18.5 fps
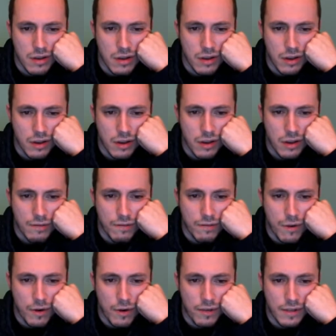
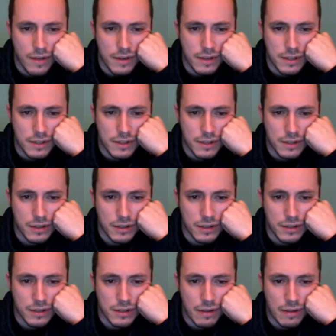convert this
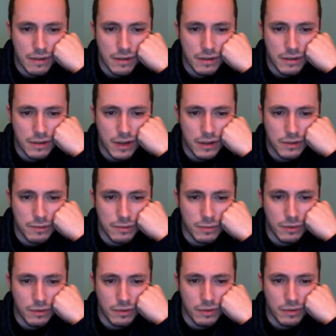to something
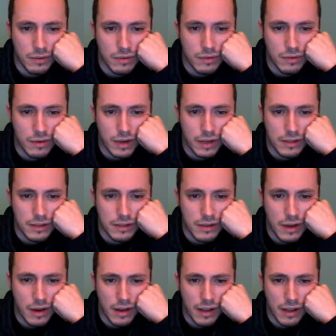tangible, right? So
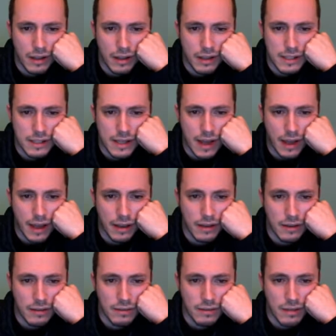now I can attack
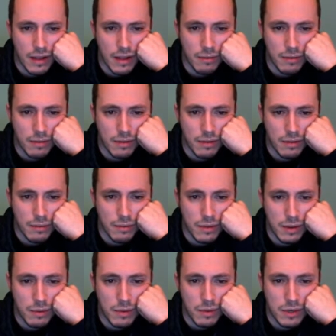everything with
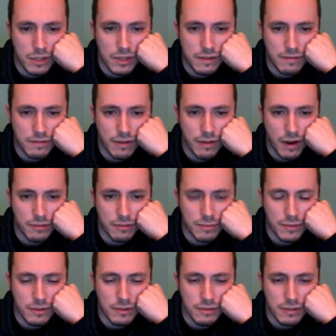the queen g5
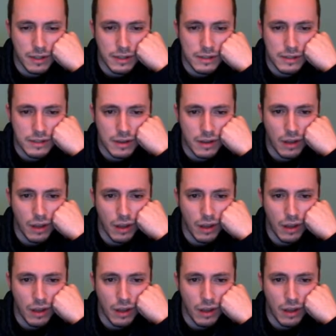move, let's say.